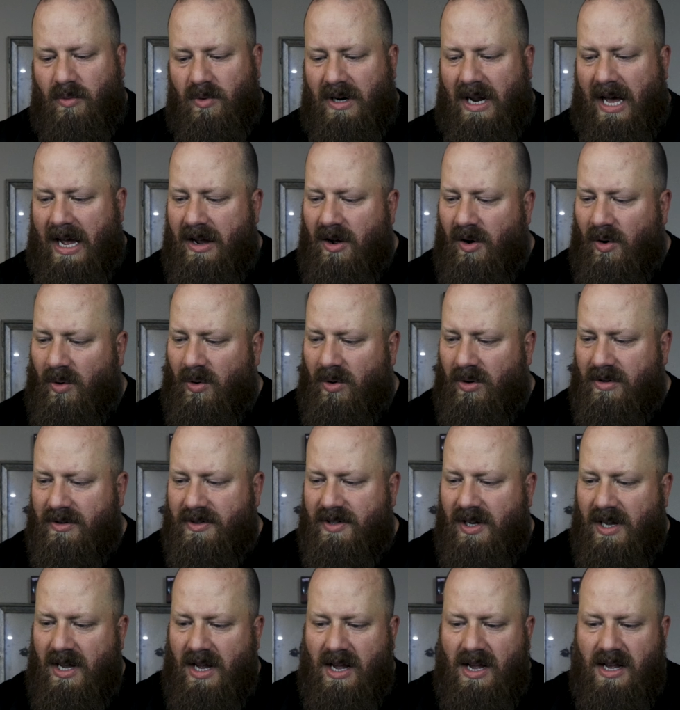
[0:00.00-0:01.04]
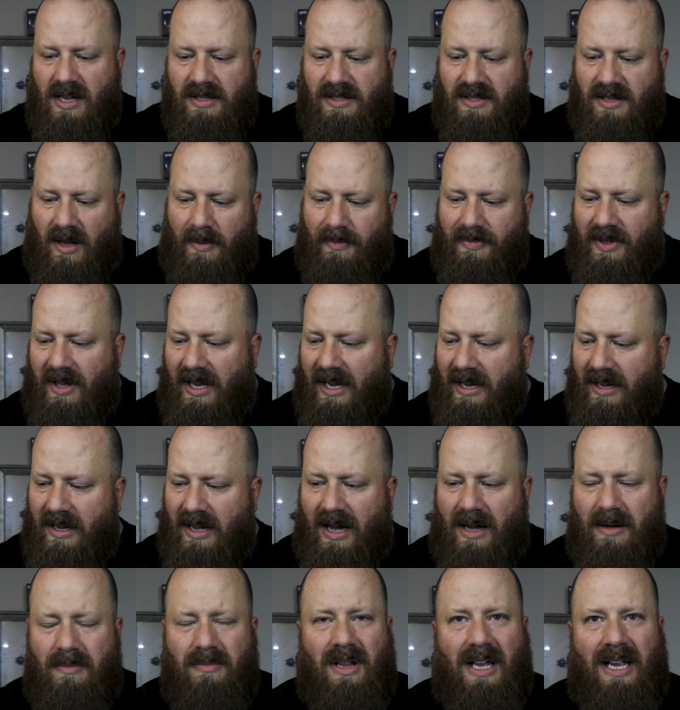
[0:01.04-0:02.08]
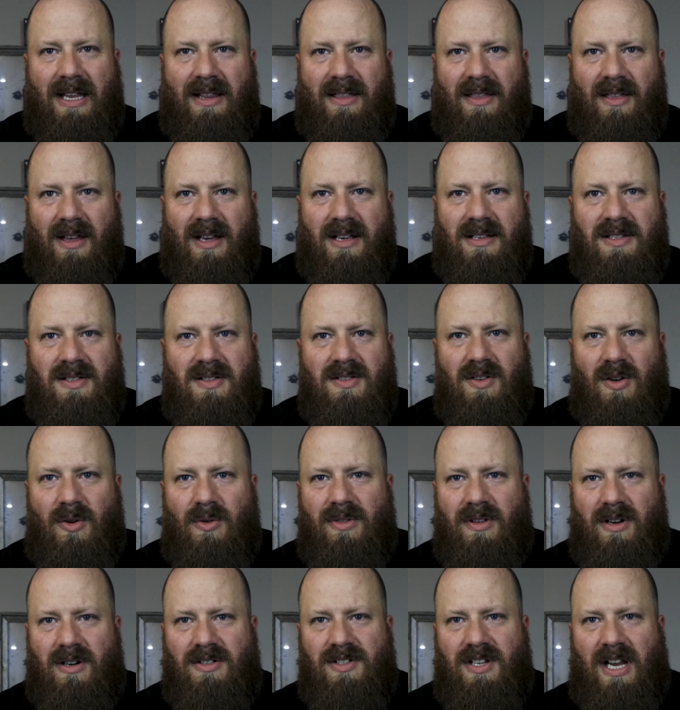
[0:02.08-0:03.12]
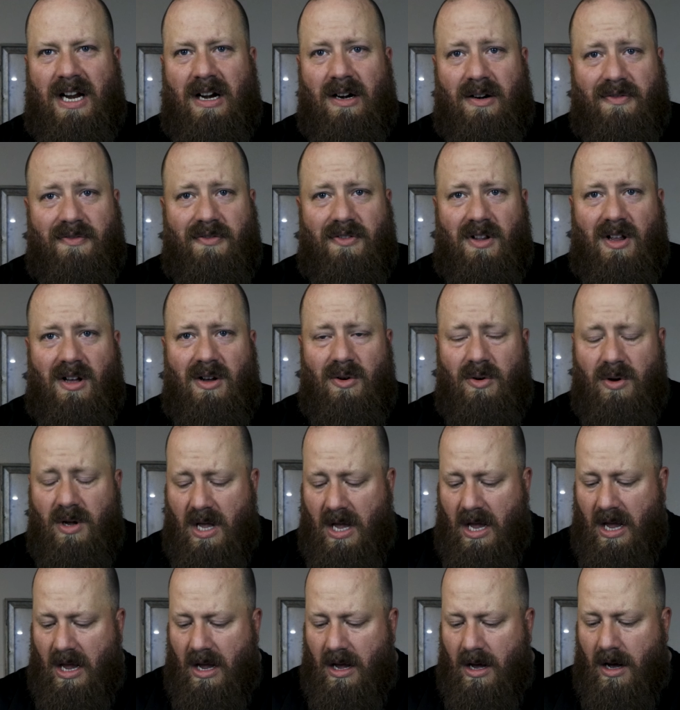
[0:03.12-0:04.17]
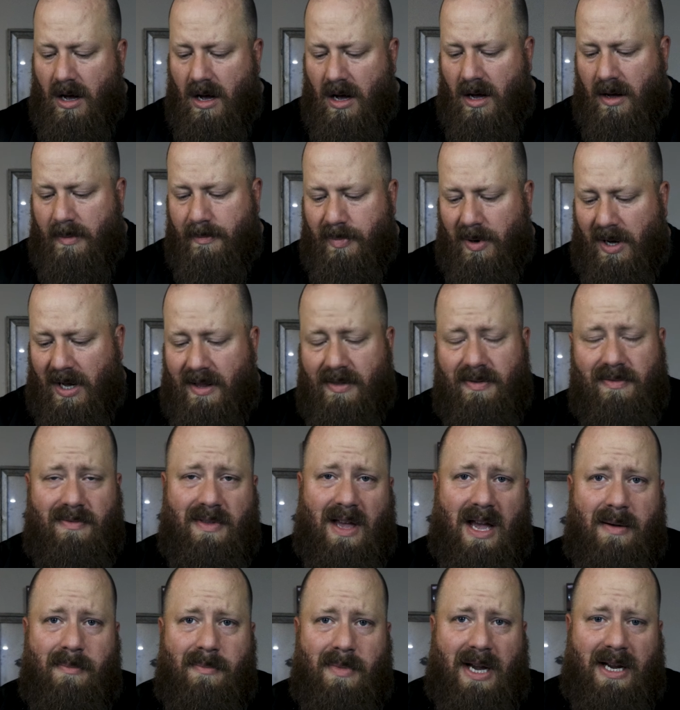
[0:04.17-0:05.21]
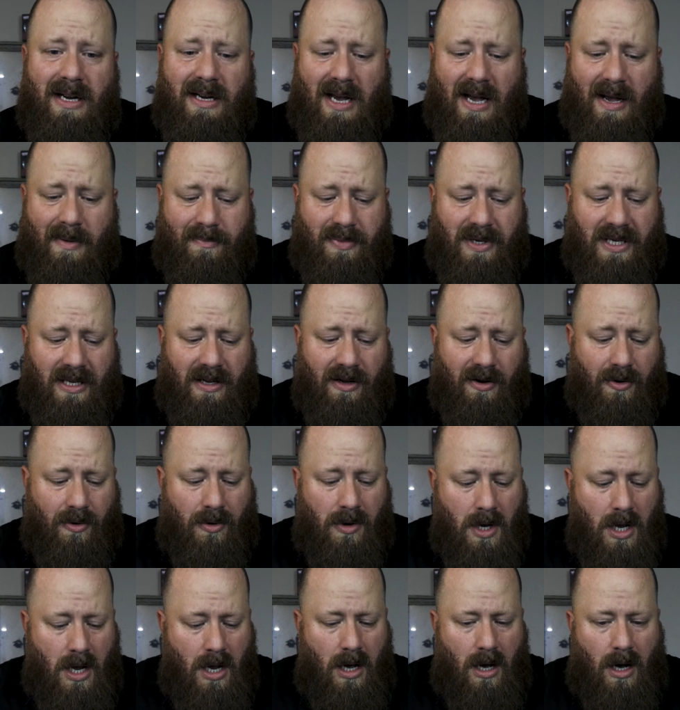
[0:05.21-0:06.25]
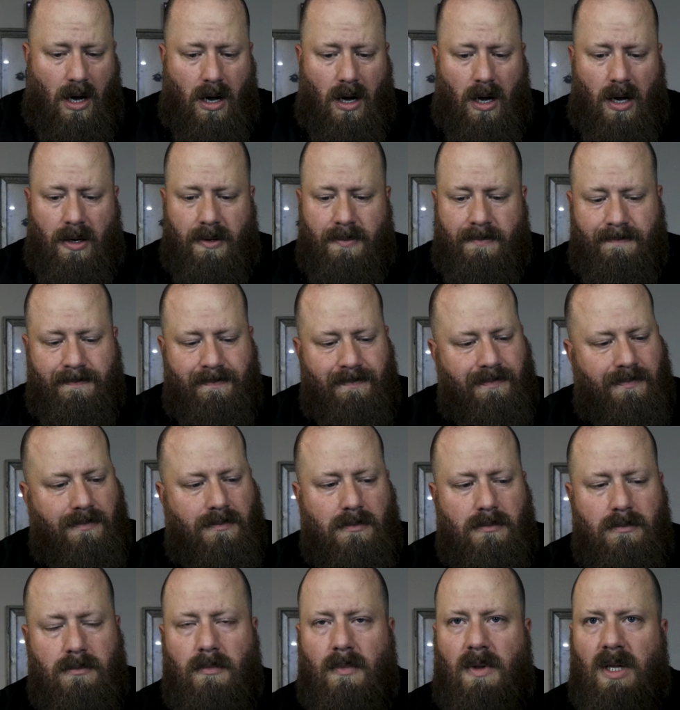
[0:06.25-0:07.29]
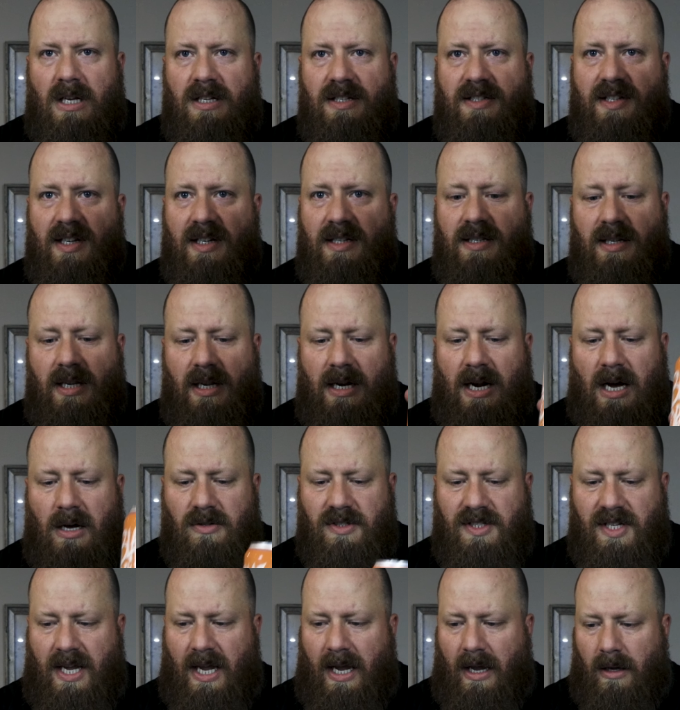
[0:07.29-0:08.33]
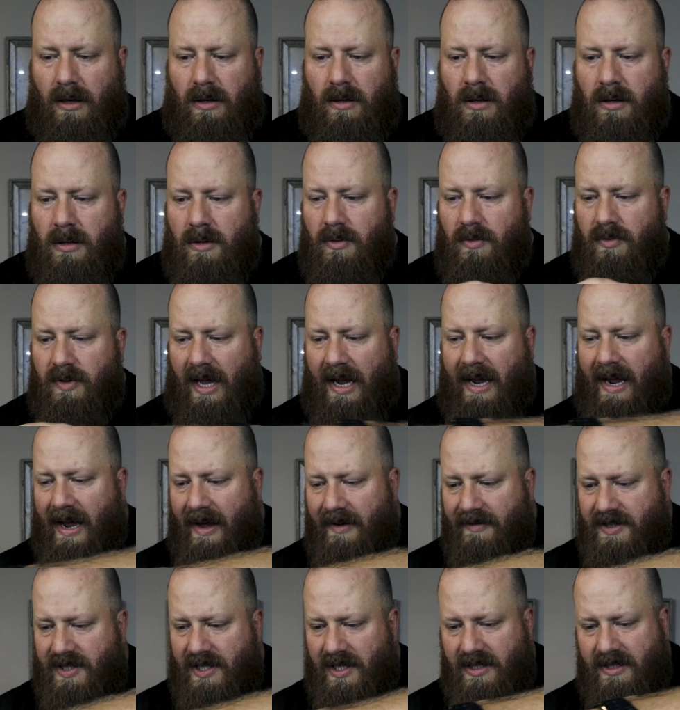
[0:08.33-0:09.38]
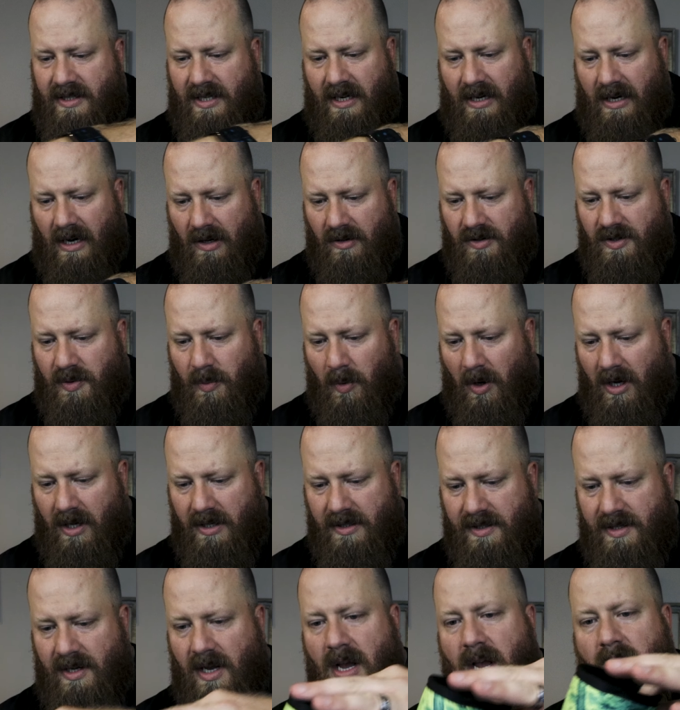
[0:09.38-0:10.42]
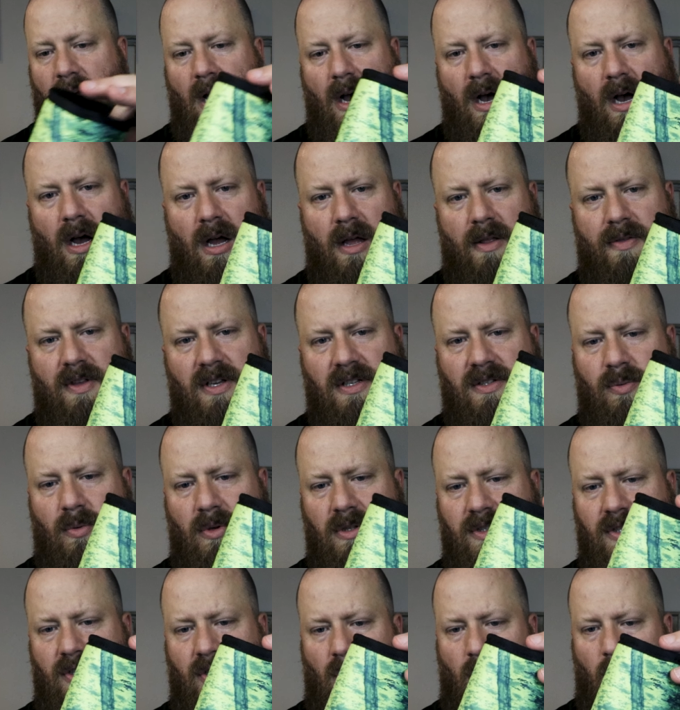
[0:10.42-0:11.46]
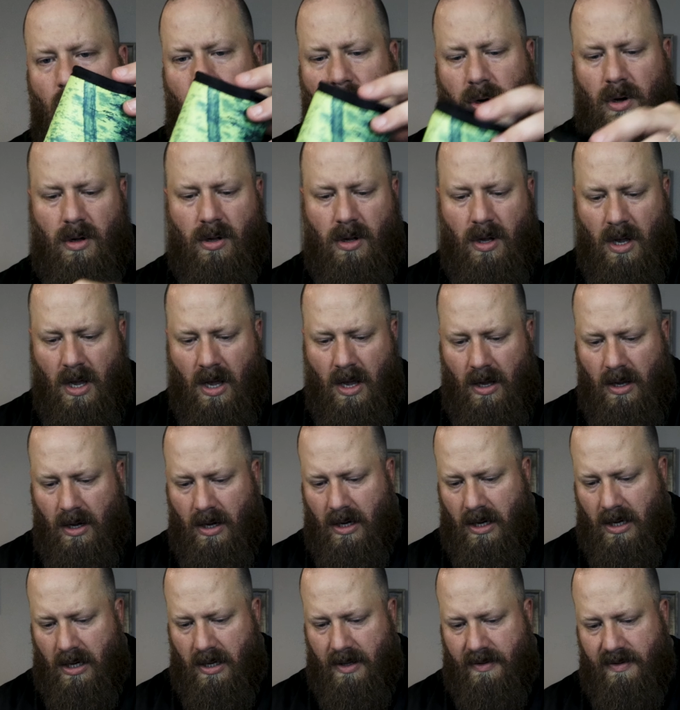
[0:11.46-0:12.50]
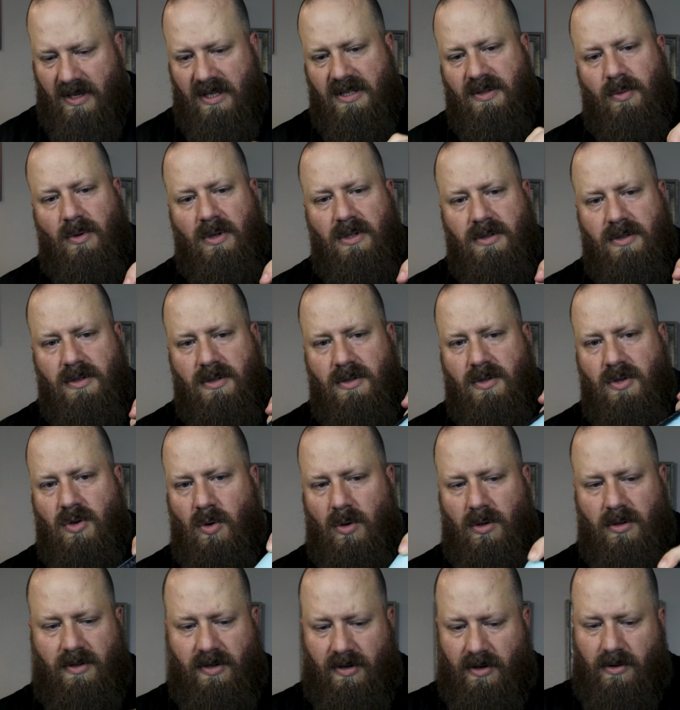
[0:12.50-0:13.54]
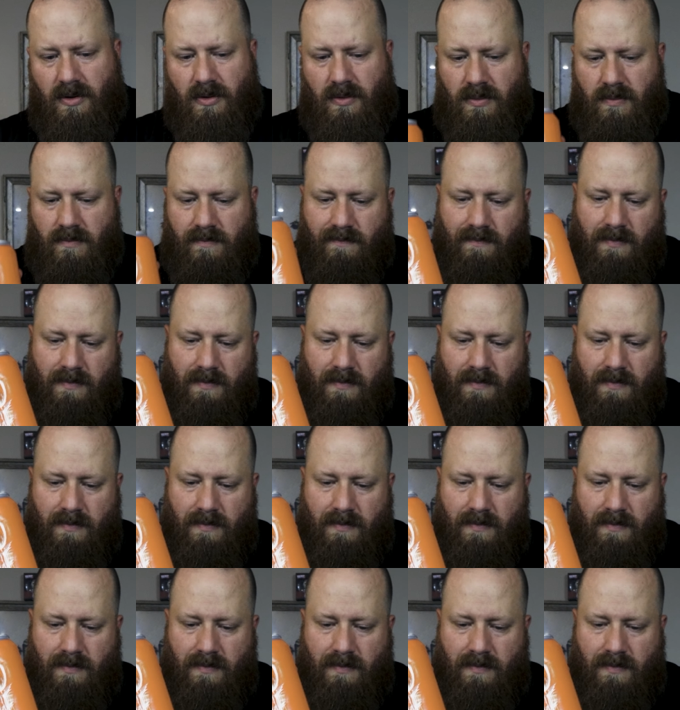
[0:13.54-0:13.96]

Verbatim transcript: When I hold something, I'm like this, so there's airflow. Uh, but that might not be you. Uh, 16 ounce can. They have 16 ounce ones. Uh, this one's cool. Uh, this one's cool too.